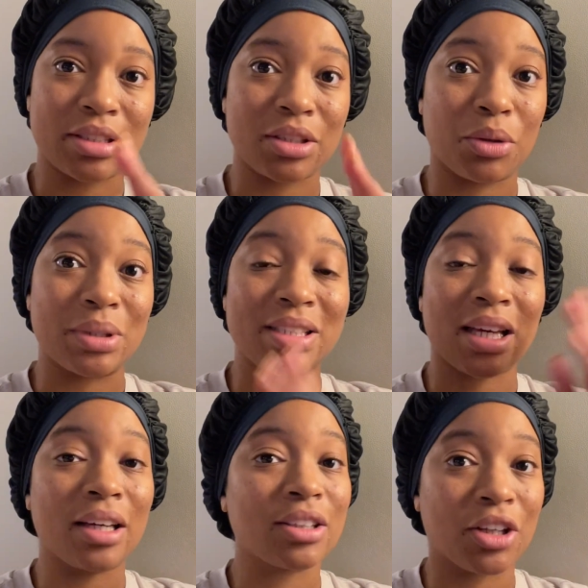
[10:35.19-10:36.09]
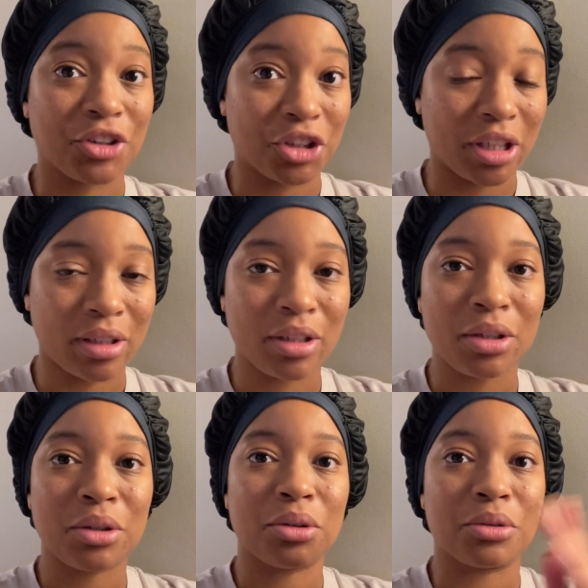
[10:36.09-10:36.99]
So it's unlearning,
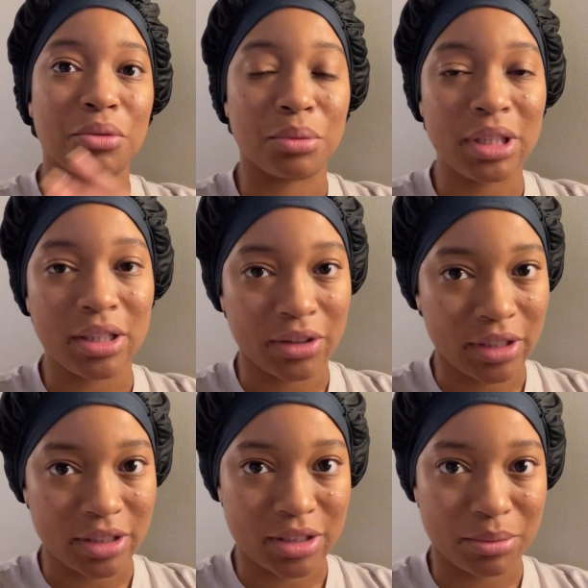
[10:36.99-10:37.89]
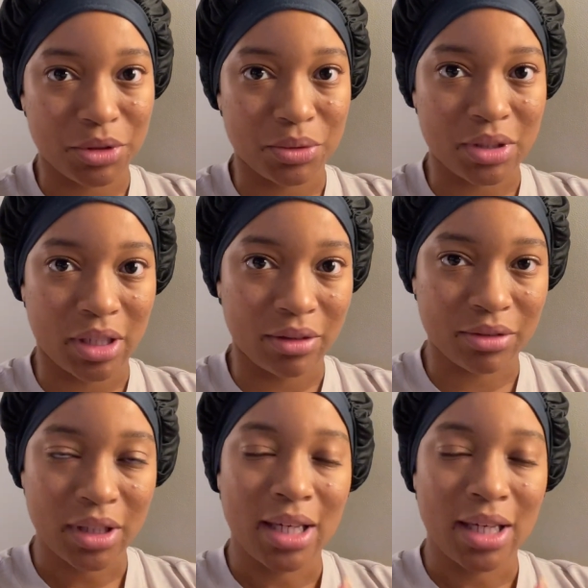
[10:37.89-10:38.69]
relearning some new stuff